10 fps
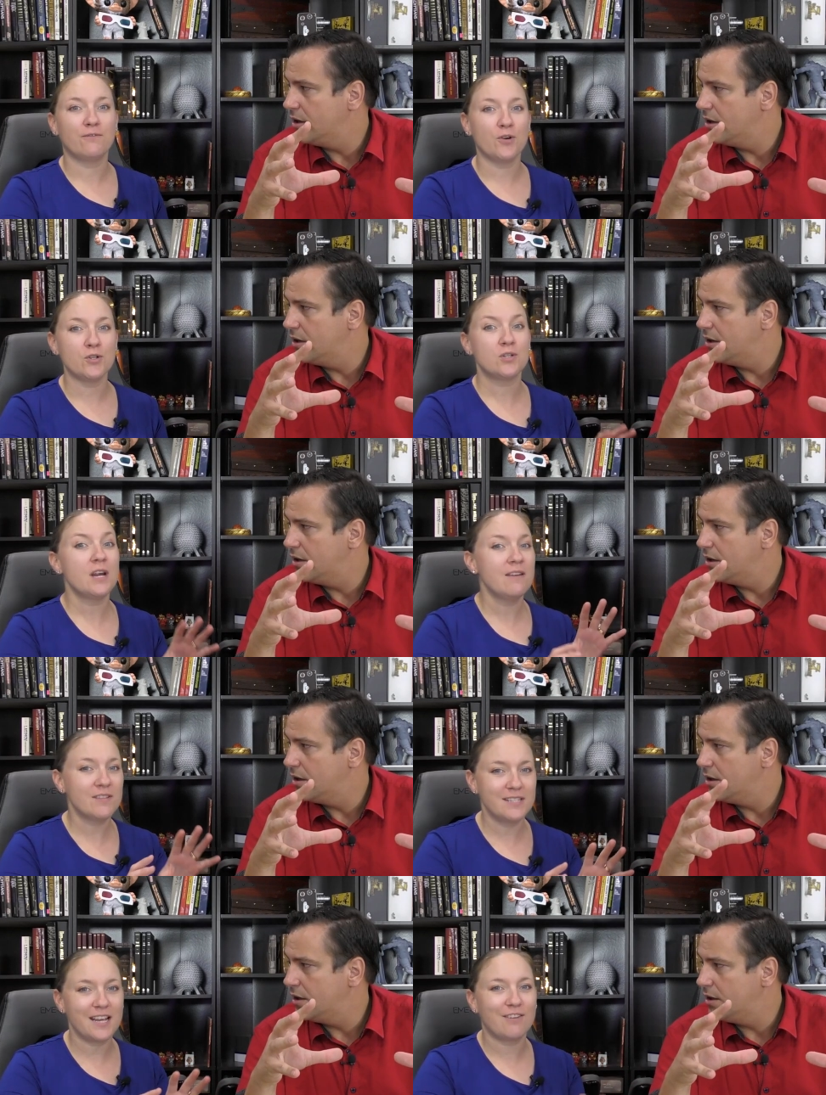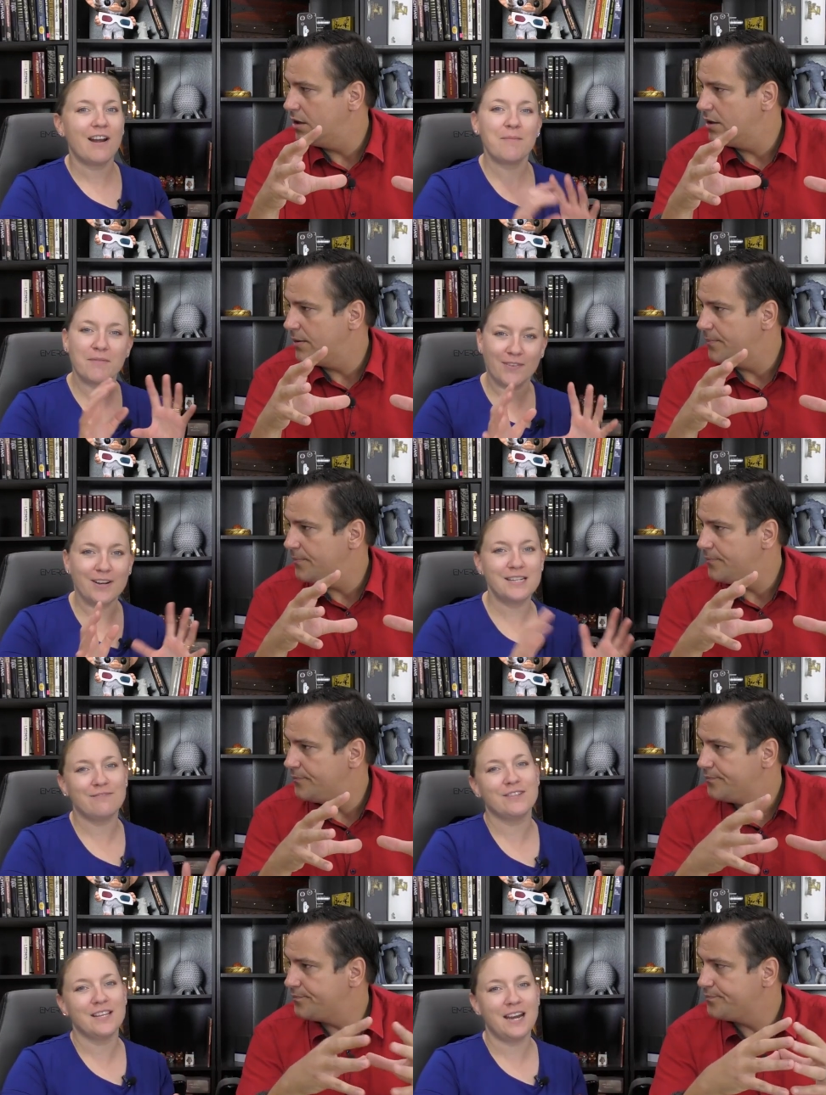Speaker 1: the first, even second round, it'd be very
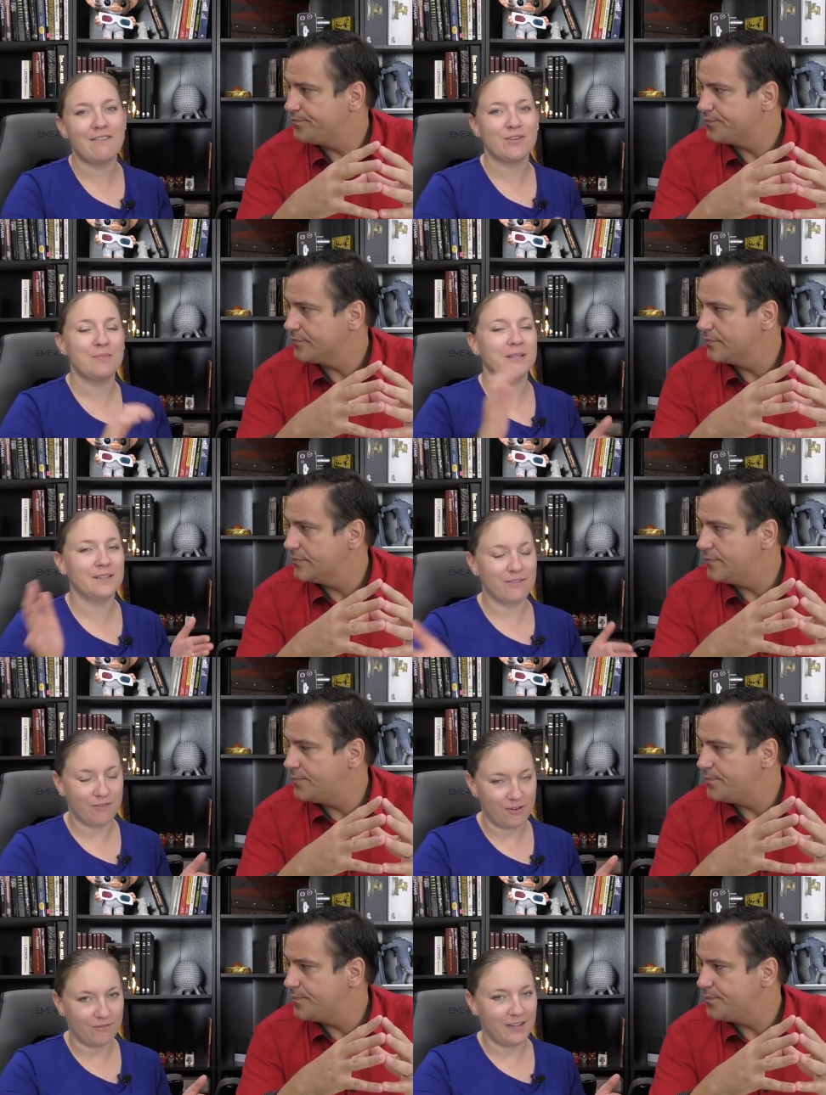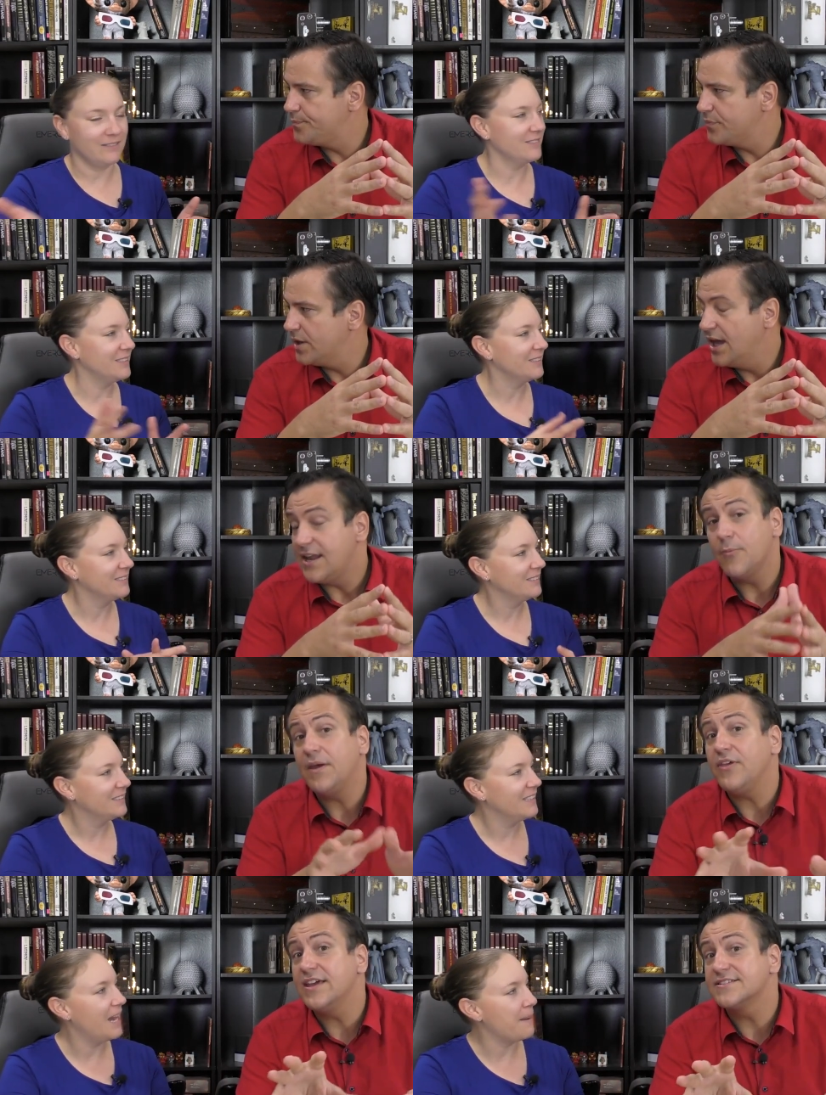different than after I played the third round. Now the big
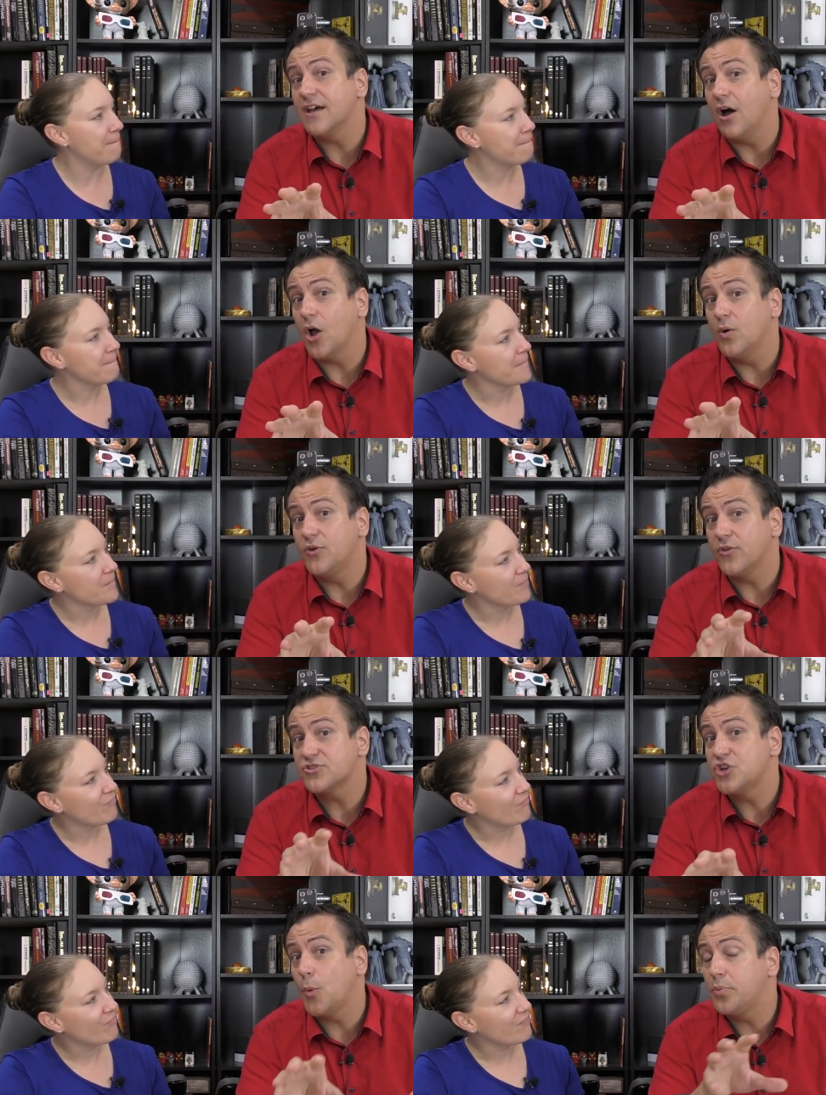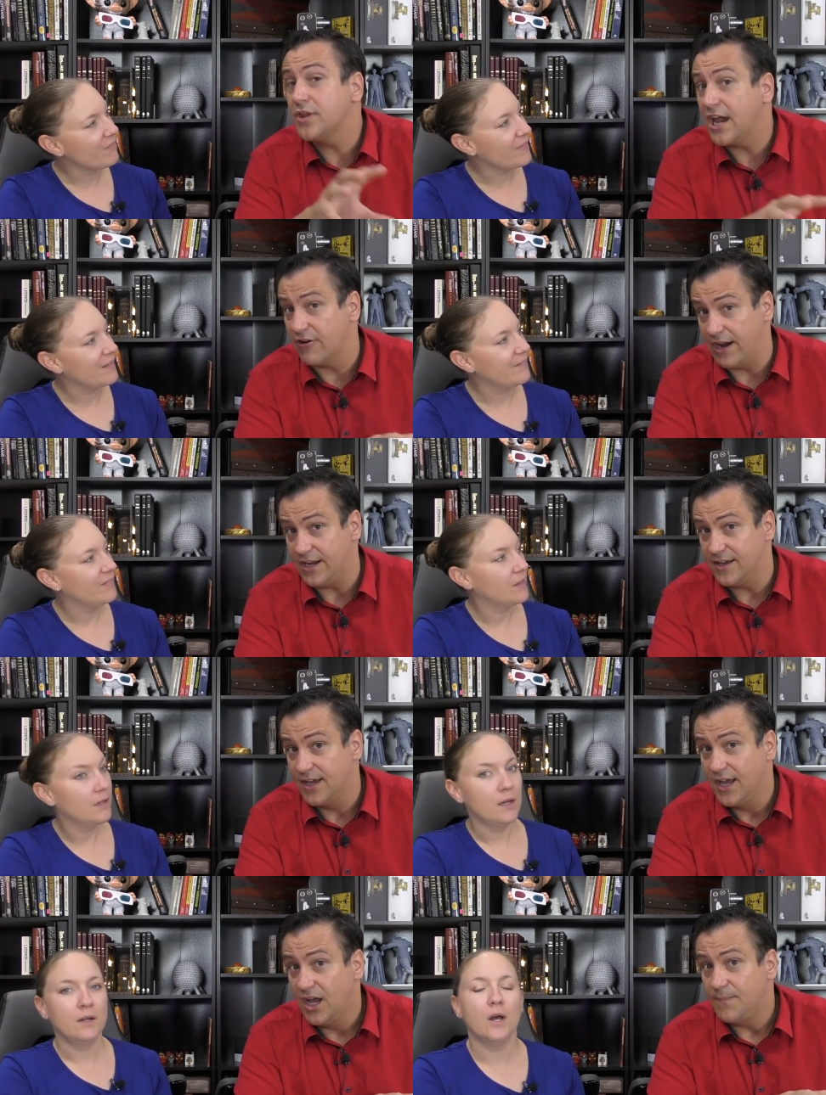thing yeah. is I'll
Speaker 2: go into there's no player aid.
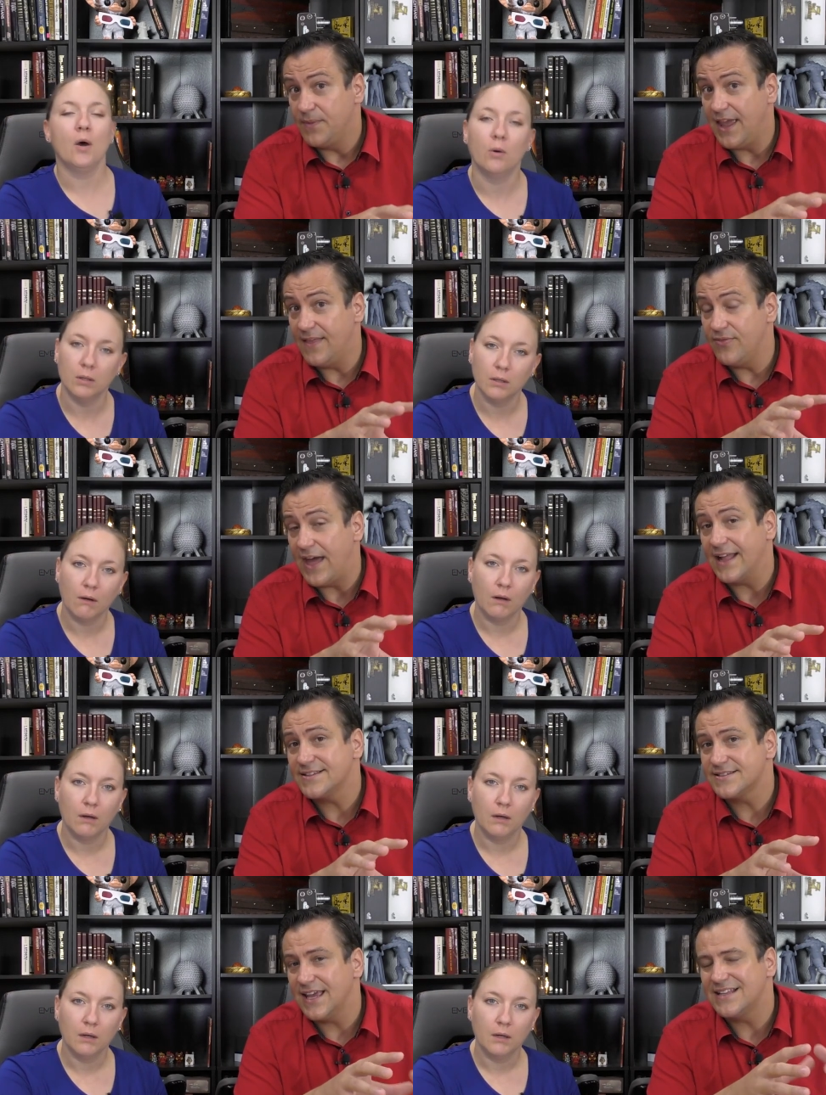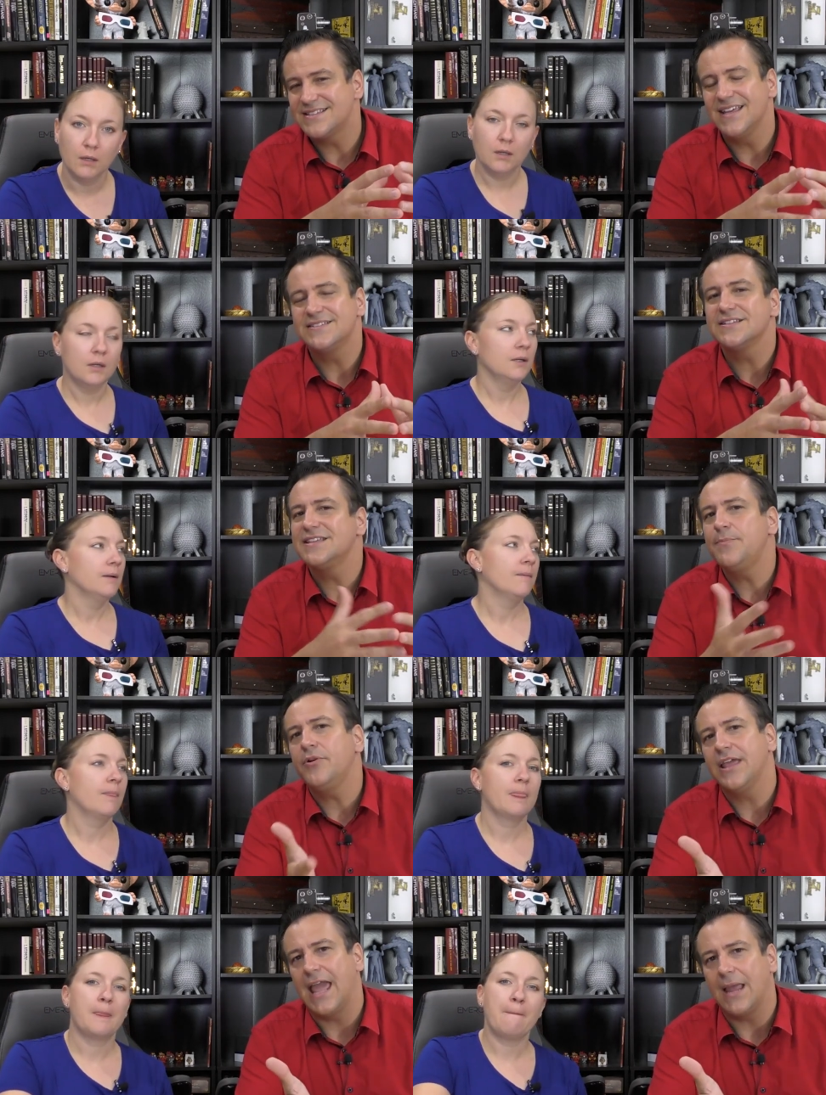No. And that's it's it's a simple
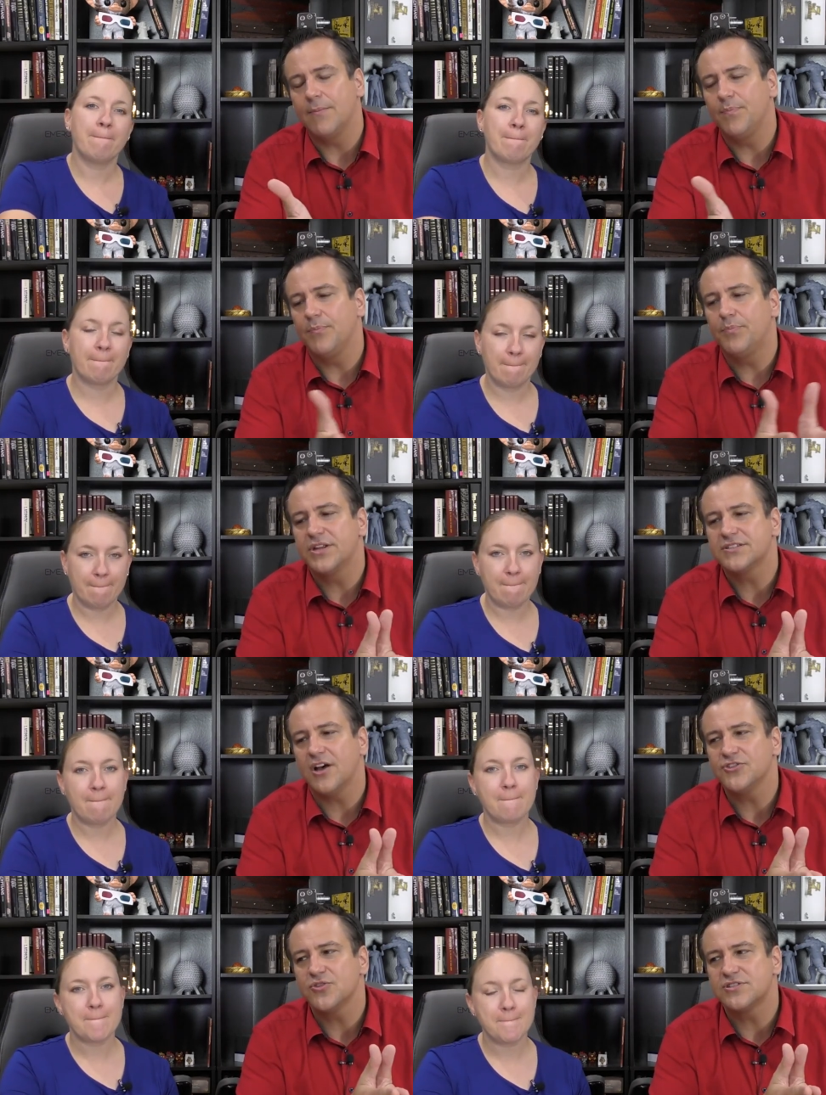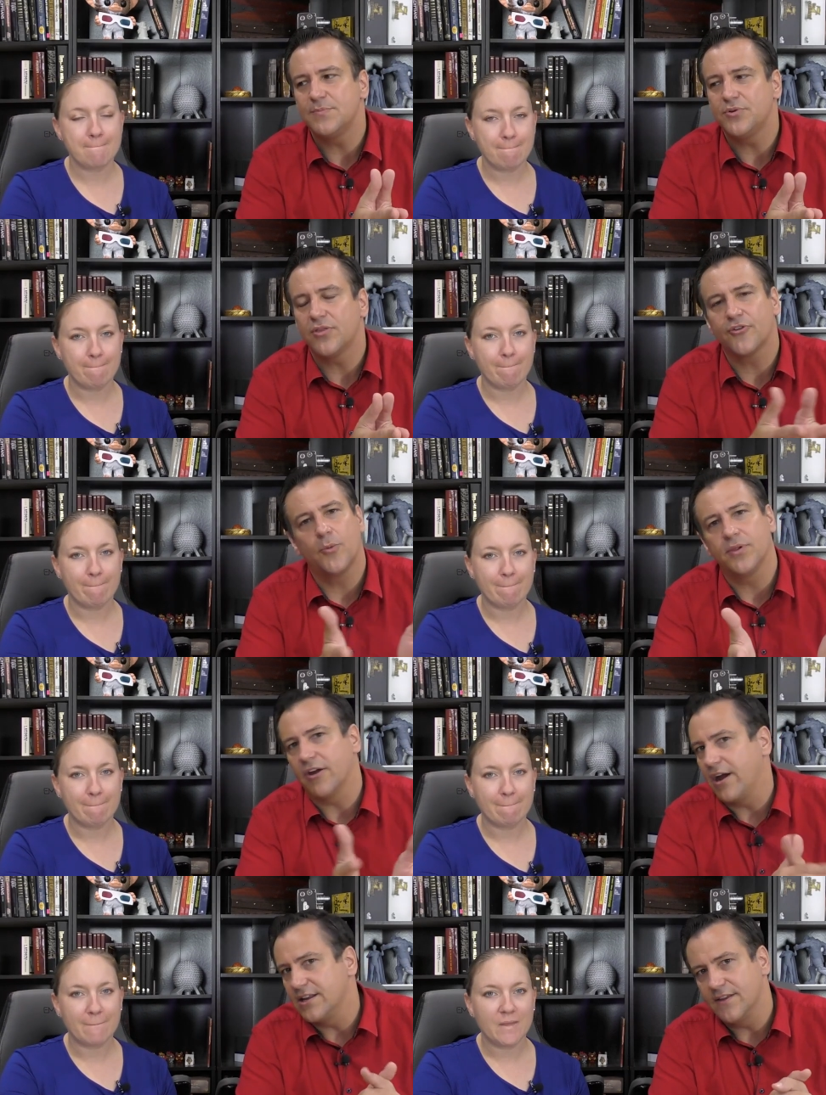game, mm-hmm. but it's mm-hmm. also simple to throw a
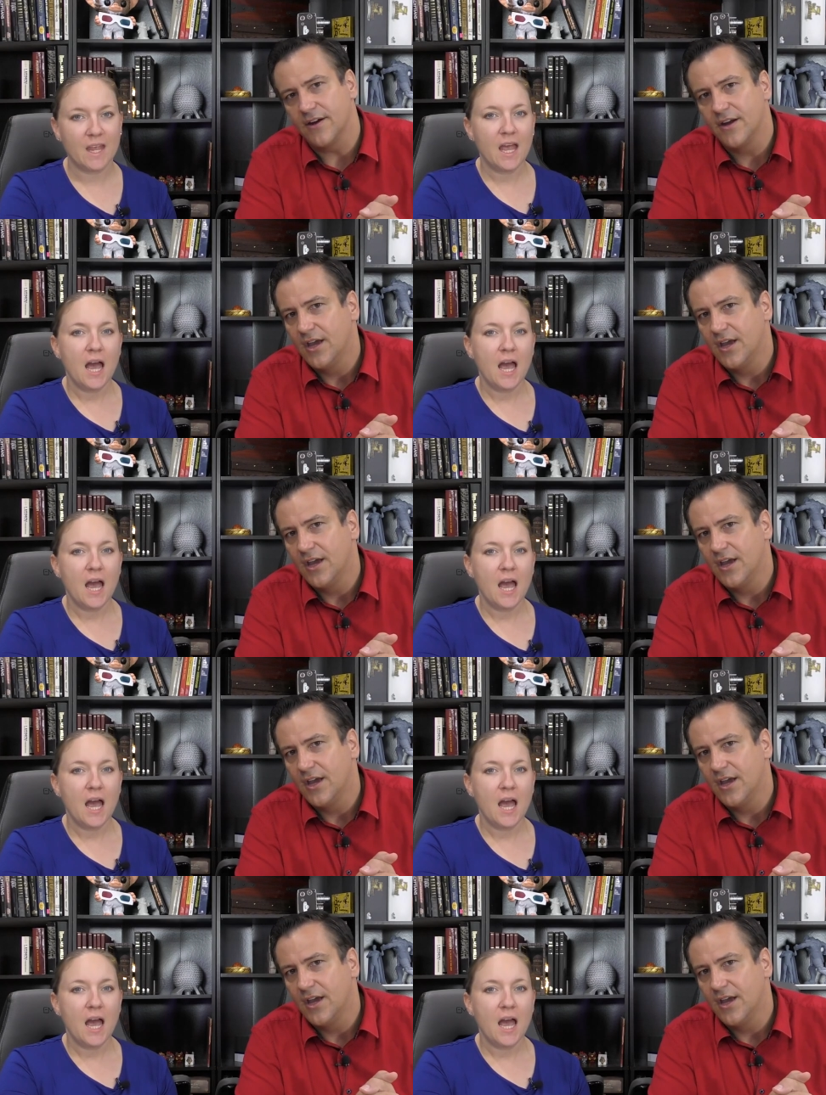player aid in there.